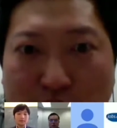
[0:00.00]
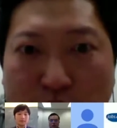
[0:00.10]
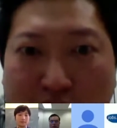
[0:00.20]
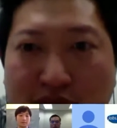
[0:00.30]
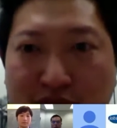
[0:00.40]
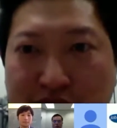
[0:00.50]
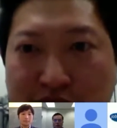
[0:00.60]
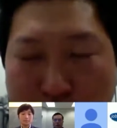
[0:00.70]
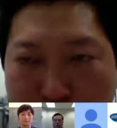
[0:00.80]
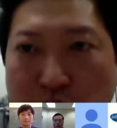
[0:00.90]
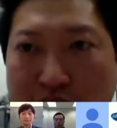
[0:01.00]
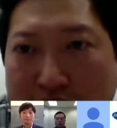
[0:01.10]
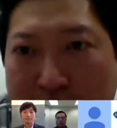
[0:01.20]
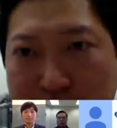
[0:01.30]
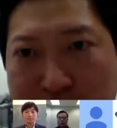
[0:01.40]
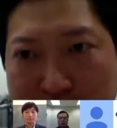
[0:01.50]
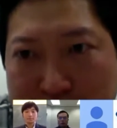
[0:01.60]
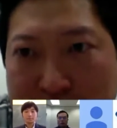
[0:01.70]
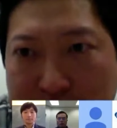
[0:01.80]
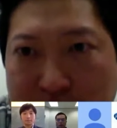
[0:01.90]
Mm. One of the good
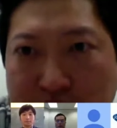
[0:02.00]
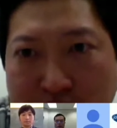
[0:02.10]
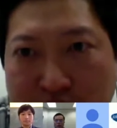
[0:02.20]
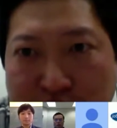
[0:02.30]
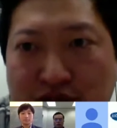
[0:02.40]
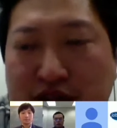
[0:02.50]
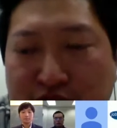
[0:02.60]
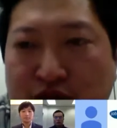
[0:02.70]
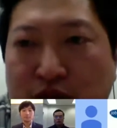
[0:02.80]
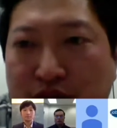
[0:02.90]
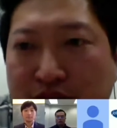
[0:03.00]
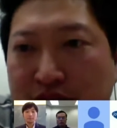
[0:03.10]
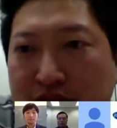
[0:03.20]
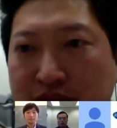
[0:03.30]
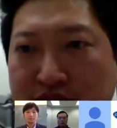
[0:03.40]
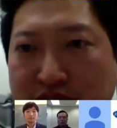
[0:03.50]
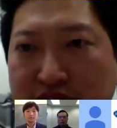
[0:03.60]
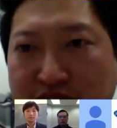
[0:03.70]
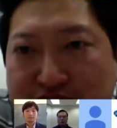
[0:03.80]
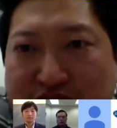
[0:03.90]
way out is that, okay, if the
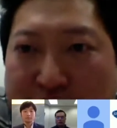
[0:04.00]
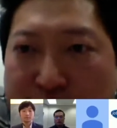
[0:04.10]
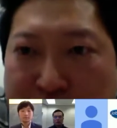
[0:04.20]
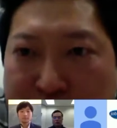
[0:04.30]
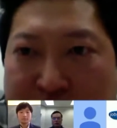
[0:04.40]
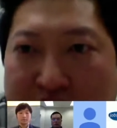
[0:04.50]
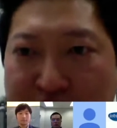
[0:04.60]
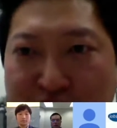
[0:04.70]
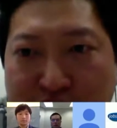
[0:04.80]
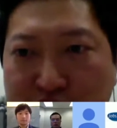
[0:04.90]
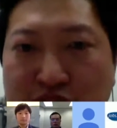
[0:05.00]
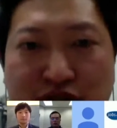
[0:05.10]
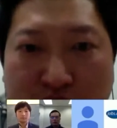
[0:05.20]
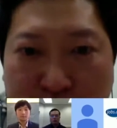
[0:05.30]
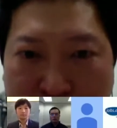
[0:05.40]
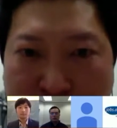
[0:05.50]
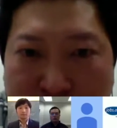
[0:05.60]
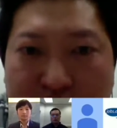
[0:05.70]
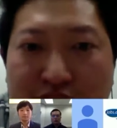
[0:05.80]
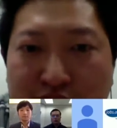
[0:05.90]
foreign faculties have
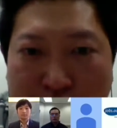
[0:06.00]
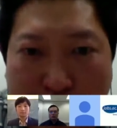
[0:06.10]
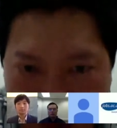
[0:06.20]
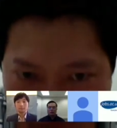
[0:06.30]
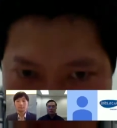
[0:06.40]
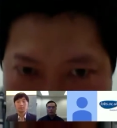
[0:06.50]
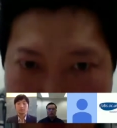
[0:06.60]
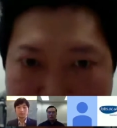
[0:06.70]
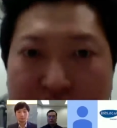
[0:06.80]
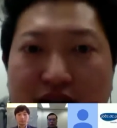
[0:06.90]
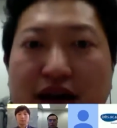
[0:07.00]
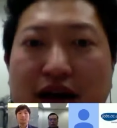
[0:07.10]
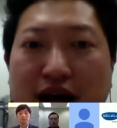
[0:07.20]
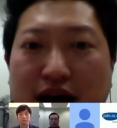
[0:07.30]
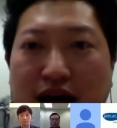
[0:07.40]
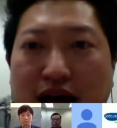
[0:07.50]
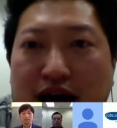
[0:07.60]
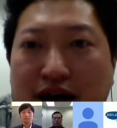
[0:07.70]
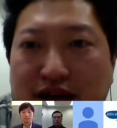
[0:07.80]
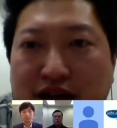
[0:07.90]
visitors from China, talk to them.
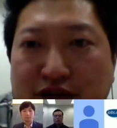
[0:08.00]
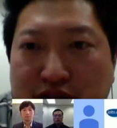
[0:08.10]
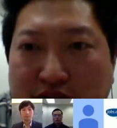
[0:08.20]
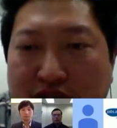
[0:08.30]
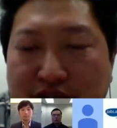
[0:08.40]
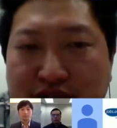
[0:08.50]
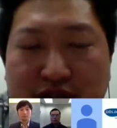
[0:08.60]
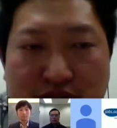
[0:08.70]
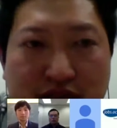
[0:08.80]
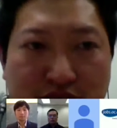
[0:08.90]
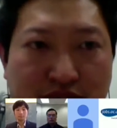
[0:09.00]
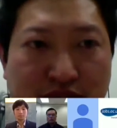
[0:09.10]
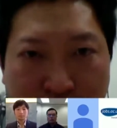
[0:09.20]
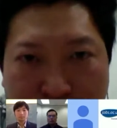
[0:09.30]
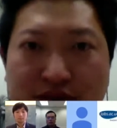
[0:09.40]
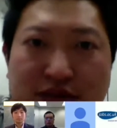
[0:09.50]
If they have a